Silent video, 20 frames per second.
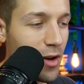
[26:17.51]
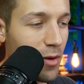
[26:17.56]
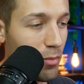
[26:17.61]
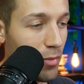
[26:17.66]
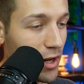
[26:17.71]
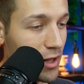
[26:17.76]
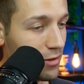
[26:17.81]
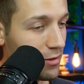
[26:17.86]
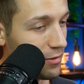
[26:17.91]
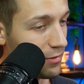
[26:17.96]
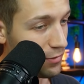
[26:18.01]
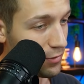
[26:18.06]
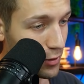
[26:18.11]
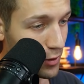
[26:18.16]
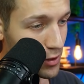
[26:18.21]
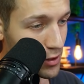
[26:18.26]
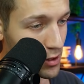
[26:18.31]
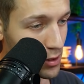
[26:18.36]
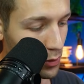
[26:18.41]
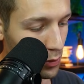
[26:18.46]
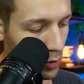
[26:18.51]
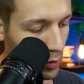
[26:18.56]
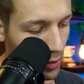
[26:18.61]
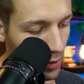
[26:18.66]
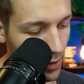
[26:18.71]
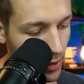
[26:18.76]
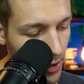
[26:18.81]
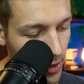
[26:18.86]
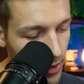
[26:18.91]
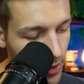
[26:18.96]
But first of
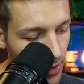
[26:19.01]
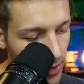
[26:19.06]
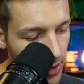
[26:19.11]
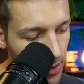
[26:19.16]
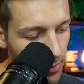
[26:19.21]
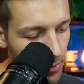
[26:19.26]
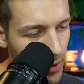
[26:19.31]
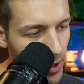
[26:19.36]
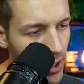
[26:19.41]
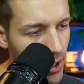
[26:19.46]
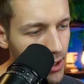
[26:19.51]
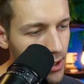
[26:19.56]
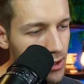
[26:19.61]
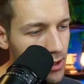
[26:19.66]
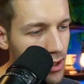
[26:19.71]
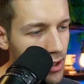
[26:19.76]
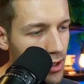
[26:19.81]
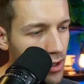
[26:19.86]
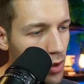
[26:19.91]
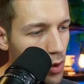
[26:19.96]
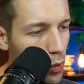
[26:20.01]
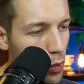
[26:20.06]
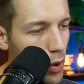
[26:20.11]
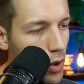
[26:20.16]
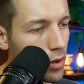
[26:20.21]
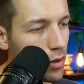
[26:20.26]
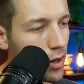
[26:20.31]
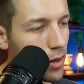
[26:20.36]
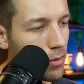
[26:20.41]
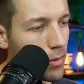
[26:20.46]
all, the miner
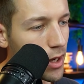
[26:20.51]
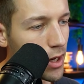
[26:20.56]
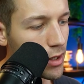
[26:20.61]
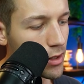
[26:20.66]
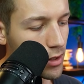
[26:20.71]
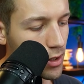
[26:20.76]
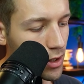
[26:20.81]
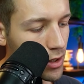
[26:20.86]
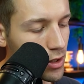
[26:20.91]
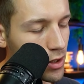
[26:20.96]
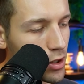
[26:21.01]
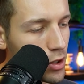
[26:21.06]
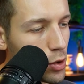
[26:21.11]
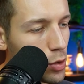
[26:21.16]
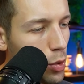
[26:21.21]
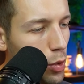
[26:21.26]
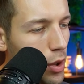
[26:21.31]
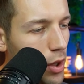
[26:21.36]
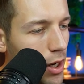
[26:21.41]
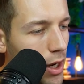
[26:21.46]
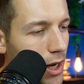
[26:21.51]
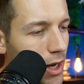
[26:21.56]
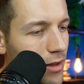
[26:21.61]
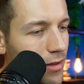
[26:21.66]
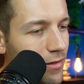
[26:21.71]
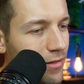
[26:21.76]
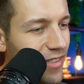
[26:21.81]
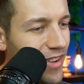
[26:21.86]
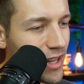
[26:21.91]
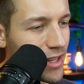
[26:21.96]
will remain in your
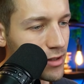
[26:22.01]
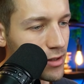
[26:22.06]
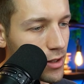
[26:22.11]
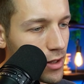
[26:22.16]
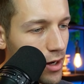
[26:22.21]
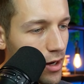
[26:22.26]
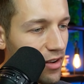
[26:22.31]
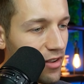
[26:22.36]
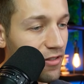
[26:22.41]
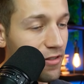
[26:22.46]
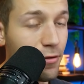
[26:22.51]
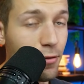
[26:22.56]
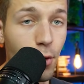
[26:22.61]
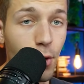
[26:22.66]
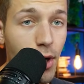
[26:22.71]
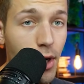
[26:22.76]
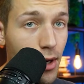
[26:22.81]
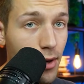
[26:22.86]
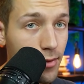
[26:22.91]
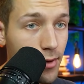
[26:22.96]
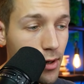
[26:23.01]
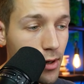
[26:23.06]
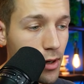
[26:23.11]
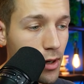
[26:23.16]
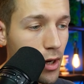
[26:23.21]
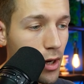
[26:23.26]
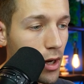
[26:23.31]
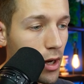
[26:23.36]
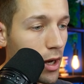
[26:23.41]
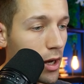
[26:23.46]
inventory forever,
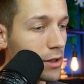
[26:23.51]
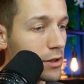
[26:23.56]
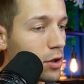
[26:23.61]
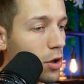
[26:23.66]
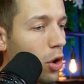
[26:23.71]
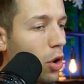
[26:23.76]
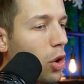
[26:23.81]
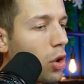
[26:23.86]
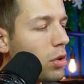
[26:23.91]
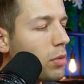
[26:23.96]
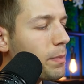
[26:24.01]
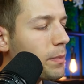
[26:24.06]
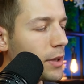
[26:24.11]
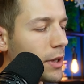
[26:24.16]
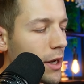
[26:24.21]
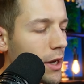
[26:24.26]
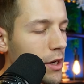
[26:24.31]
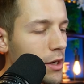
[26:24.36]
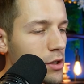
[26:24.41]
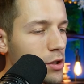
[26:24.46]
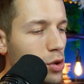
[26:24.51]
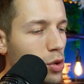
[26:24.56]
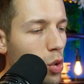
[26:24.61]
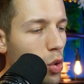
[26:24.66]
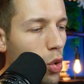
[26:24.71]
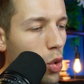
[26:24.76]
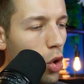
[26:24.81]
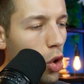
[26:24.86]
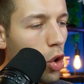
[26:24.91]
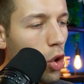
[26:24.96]
and all players
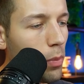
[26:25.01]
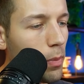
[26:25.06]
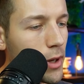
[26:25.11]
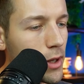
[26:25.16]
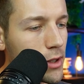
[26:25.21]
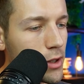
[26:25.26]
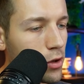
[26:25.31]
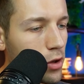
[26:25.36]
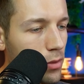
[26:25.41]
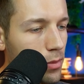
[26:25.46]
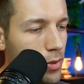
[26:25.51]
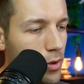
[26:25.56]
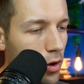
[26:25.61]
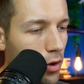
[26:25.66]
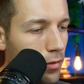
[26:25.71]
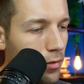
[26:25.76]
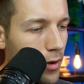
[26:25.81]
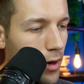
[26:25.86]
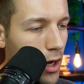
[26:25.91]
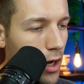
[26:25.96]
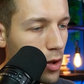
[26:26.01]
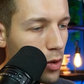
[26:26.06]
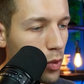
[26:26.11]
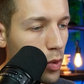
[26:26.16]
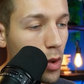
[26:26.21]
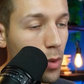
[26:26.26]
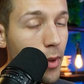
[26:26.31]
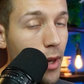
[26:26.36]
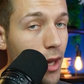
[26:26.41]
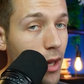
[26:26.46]
who open your profile
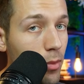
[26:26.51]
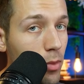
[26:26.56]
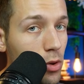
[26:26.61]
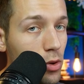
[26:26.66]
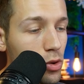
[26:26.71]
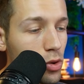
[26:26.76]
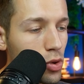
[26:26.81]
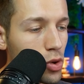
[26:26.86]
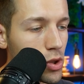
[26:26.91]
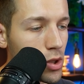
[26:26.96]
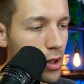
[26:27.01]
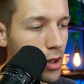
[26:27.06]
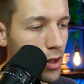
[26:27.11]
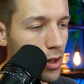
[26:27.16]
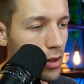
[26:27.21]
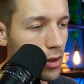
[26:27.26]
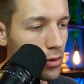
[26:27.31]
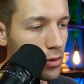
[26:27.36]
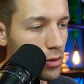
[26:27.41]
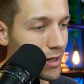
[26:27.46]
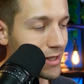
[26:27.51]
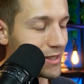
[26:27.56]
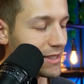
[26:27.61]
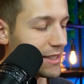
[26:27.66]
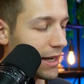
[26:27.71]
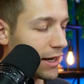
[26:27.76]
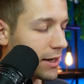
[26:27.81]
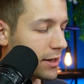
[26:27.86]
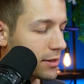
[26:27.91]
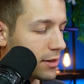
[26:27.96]
will be able to see it.
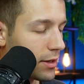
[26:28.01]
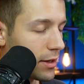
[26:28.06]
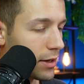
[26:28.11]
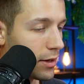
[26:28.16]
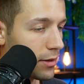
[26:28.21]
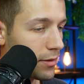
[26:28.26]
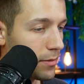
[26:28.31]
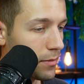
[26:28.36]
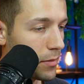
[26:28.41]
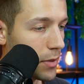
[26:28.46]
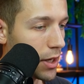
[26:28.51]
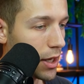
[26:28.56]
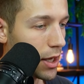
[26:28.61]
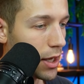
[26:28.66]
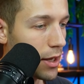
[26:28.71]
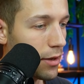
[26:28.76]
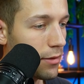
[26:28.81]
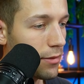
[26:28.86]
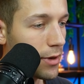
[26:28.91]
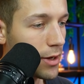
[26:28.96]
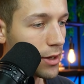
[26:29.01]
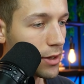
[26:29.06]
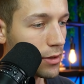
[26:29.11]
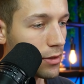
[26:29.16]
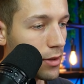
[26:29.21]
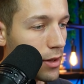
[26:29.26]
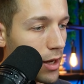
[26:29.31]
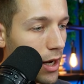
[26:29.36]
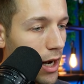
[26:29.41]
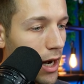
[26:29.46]
Secondly,
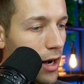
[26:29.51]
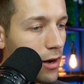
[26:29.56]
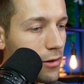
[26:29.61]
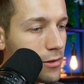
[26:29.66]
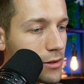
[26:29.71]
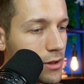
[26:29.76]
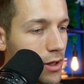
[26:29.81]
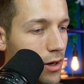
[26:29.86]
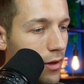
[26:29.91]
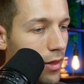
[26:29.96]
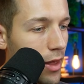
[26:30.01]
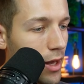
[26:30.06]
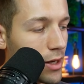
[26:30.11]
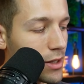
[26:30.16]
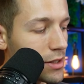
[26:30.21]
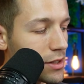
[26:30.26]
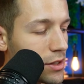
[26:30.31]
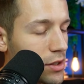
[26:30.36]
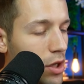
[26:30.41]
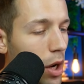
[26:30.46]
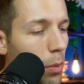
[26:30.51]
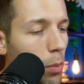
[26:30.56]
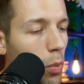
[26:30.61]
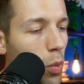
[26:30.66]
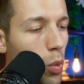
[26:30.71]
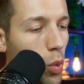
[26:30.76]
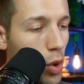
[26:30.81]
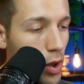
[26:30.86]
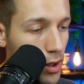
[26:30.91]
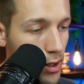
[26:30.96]
even after they stop
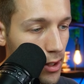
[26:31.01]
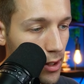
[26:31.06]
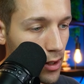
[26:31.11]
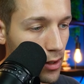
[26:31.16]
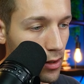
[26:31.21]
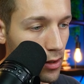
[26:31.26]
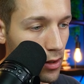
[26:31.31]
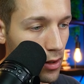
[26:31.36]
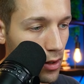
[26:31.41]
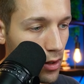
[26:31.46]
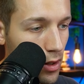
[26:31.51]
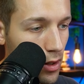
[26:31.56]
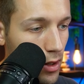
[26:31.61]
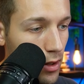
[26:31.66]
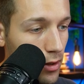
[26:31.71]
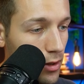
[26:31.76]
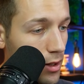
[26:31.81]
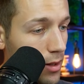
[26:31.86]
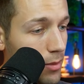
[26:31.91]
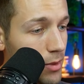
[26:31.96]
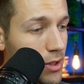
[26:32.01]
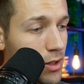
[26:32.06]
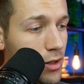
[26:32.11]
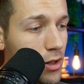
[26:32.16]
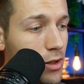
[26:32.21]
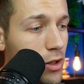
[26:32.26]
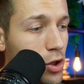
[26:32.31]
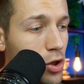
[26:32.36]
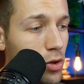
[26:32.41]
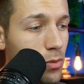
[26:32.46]
working, limited
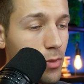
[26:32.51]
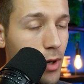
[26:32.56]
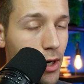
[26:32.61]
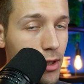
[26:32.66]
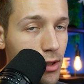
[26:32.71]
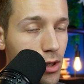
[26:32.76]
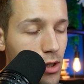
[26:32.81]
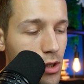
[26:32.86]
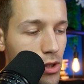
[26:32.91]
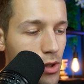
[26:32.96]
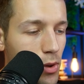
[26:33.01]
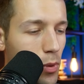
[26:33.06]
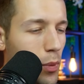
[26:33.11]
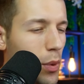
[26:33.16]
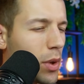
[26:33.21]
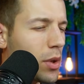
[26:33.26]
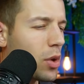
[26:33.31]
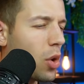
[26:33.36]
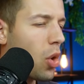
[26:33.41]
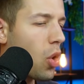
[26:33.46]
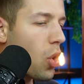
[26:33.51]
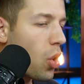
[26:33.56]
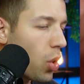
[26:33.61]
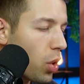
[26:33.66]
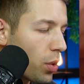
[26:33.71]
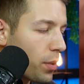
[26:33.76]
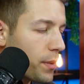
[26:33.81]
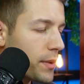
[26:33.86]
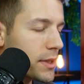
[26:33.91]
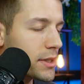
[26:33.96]
edition miners will
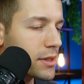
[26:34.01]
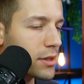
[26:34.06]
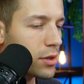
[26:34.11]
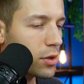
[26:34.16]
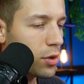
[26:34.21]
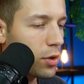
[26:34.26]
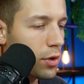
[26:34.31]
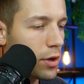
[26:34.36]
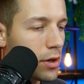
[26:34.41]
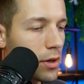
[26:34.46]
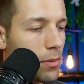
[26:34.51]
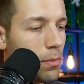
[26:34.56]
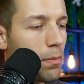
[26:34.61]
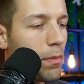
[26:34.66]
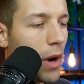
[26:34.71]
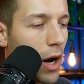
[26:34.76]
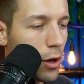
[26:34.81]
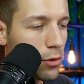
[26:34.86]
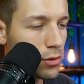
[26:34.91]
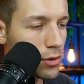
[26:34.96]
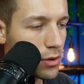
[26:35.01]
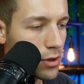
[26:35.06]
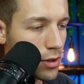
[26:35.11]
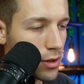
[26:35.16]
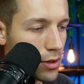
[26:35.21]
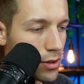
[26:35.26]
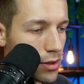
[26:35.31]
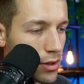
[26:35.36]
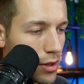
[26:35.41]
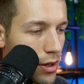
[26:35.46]
always earn
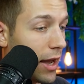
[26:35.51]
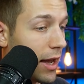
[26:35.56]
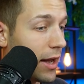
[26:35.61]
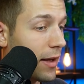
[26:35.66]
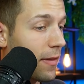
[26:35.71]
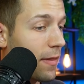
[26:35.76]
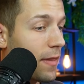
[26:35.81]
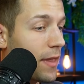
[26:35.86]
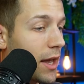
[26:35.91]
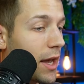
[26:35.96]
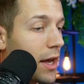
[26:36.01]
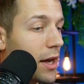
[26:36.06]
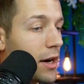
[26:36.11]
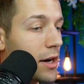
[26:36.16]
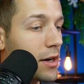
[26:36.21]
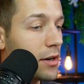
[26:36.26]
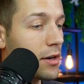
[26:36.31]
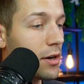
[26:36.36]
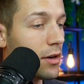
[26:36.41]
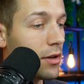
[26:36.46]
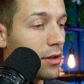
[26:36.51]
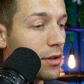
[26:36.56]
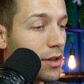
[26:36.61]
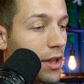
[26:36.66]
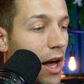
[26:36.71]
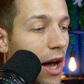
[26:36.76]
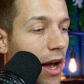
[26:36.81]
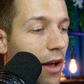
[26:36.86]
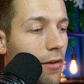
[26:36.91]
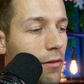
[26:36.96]
bounties, and they are
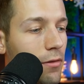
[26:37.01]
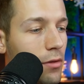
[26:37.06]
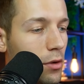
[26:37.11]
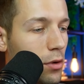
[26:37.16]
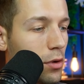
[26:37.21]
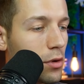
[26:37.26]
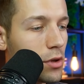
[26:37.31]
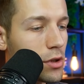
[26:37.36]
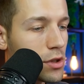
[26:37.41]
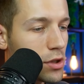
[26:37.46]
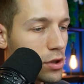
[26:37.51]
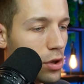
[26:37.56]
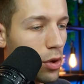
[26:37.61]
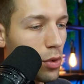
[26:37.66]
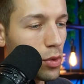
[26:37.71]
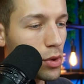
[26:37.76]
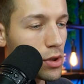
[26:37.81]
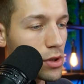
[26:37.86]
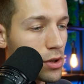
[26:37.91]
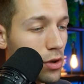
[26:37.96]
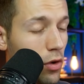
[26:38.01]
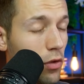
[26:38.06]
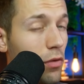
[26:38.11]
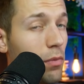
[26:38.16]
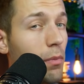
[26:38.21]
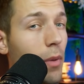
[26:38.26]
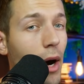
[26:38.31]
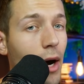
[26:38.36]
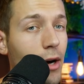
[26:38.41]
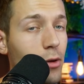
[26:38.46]
lifelong source
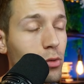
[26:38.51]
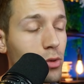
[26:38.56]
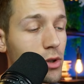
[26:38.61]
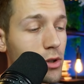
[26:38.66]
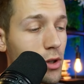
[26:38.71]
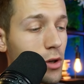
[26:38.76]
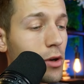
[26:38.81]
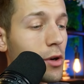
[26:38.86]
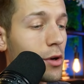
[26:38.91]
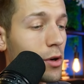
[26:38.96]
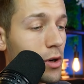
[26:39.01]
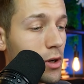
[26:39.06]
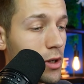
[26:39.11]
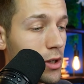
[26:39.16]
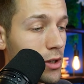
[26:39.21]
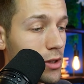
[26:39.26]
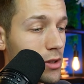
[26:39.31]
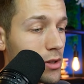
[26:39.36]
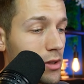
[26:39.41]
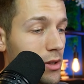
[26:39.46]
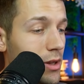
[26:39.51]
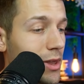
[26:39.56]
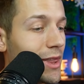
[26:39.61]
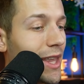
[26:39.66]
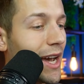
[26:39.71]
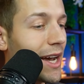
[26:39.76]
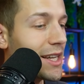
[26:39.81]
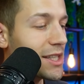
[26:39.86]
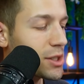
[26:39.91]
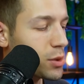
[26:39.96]
of bounty earnings.
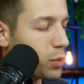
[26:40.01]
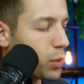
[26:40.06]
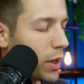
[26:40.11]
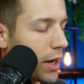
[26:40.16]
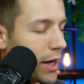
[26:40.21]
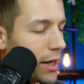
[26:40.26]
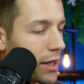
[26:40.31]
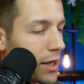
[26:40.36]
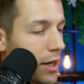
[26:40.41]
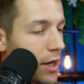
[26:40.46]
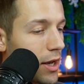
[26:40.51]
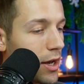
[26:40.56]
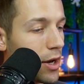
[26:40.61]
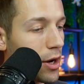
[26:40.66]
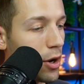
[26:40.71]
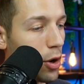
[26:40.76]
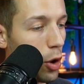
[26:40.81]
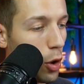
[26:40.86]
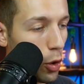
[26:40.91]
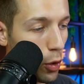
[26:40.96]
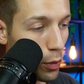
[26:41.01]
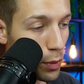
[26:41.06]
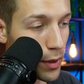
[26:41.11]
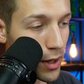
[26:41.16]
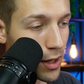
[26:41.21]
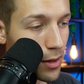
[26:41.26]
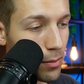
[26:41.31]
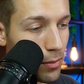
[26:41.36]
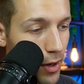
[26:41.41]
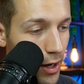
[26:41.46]
That's why
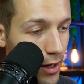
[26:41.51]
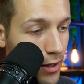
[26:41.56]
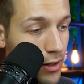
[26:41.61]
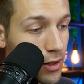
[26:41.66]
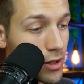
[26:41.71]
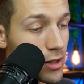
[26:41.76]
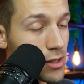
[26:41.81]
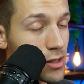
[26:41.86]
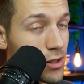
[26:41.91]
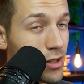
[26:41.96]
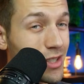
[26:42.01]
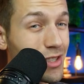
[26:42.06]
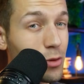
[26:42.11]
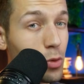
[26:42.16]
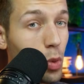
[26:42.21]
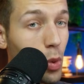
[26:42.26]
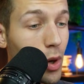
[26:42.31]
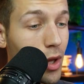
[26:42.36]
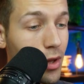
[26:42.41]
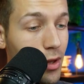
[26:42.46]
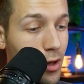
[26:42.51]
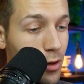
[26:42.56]
owning miners is really